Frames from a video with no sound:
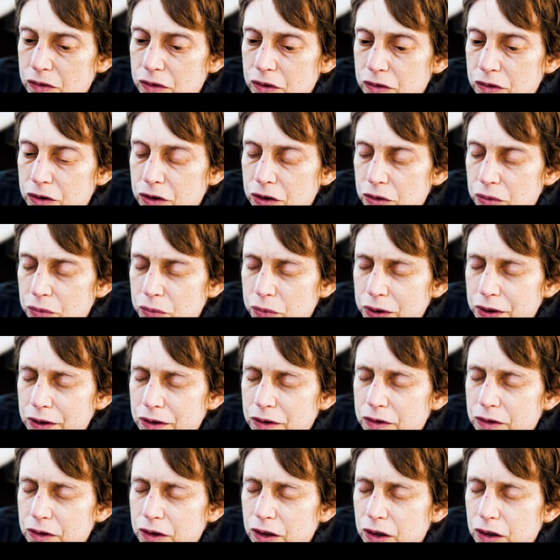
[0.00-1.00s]
deal
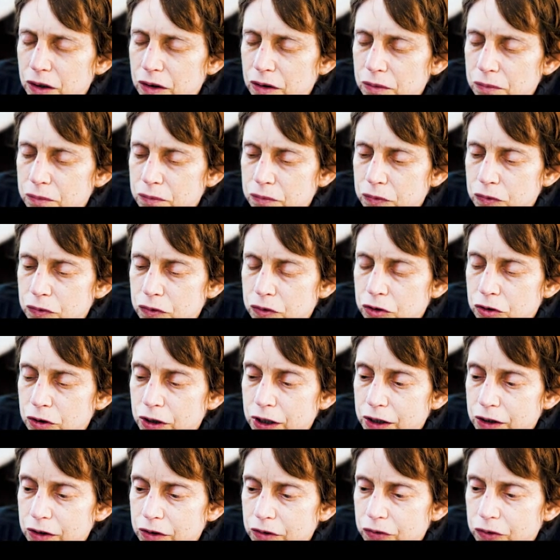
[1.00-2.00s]
with
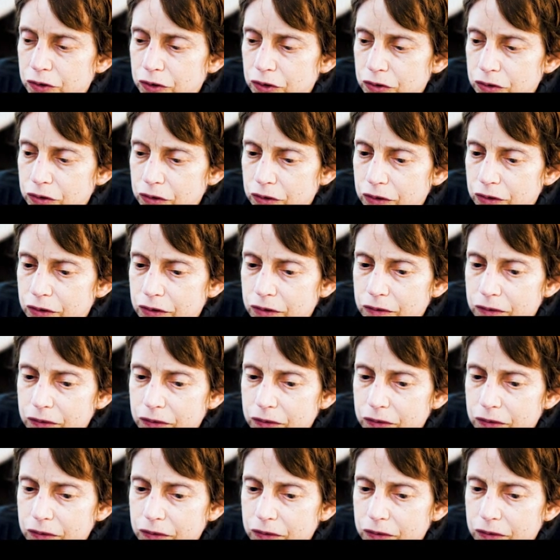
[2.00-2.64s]
transfers.